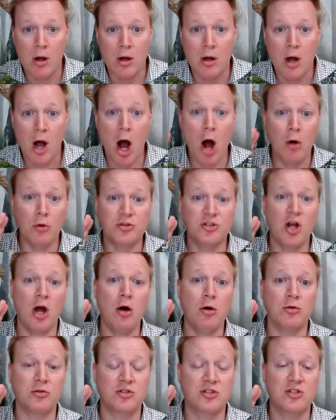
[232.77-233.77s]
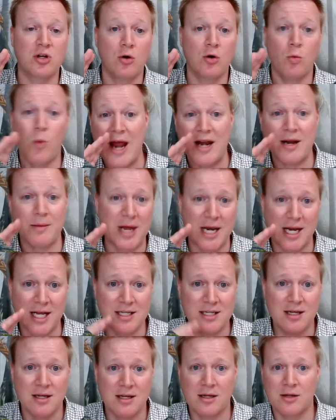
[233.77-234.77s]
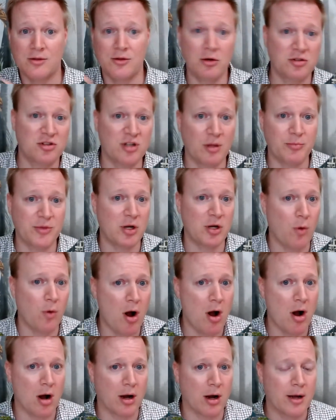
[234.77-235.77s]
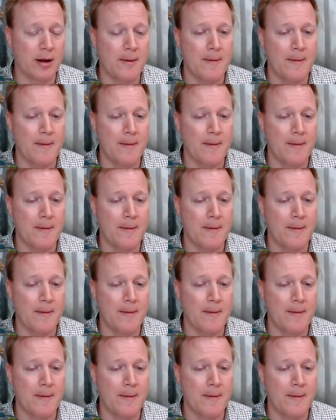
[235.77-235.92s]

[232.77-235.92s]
host, wait a minute, there's something wrong.